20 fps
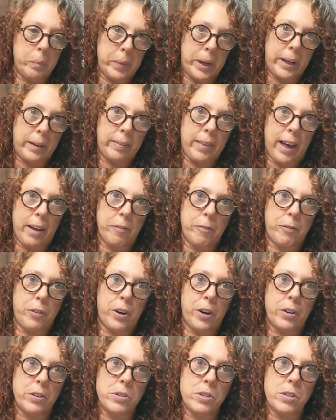make that
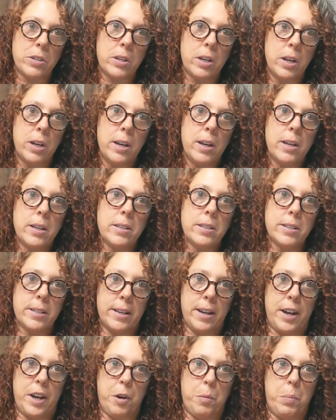first
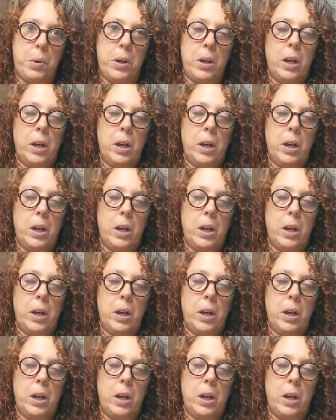snip.